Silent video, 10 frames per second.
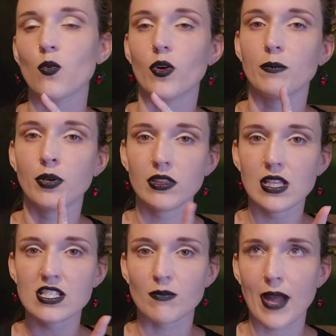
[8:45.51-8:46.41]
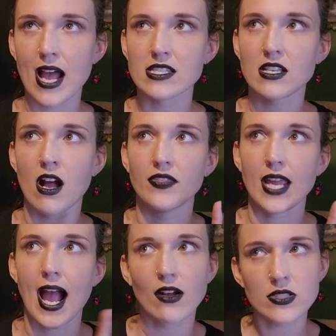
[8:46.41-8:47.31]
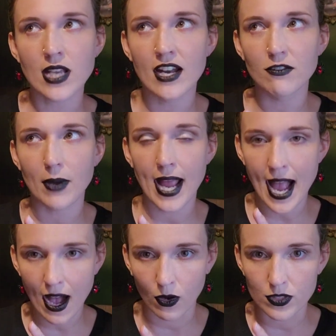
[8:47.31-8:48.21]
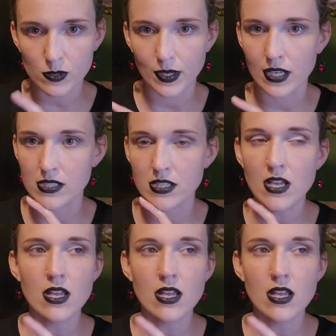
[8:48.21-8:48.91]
would put these bats on the outside of my house because